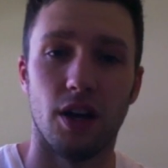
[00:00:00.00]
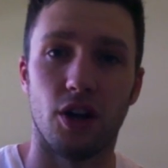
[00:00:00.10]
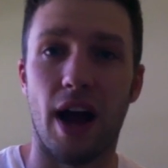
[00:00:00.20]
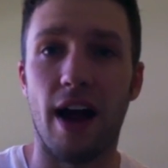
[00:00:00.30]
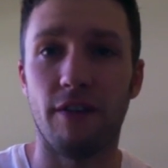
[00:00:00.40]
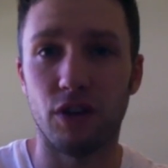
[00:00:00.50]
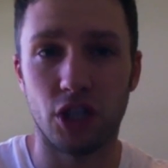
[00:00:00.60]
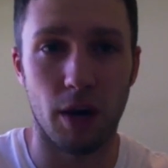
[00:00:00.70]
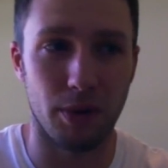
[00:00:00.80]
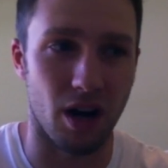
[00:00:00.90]
your average
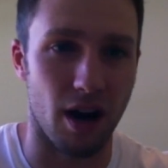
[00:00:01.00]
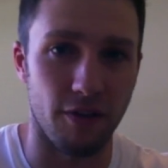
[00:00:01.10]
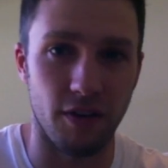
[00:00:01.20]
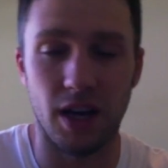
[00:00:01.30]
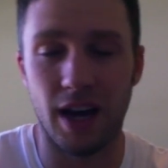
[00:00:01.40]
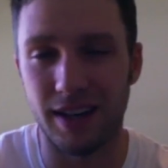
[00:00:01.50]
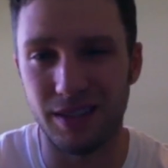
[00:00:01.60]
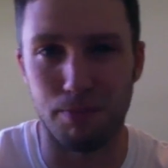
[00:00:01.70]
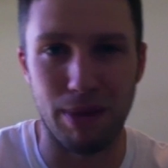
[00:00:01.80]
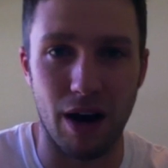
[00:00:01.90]
cup of coffee
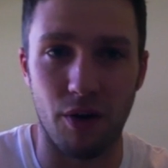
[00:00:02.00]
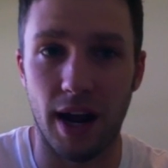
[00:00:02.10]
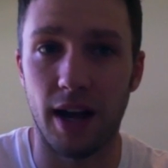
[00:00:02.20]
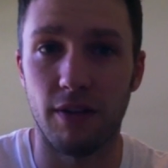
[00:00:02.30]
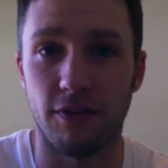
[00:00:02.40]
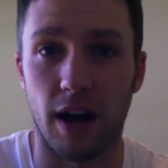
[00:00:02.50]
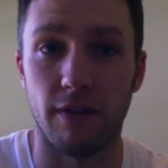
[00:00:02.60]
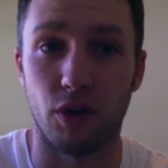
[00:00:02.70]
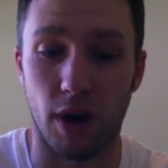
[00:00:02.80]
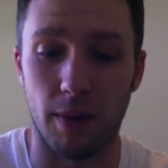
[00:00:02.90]
has about
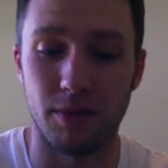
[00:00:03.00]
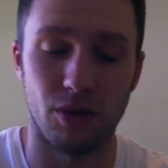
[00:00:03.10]
95 grams.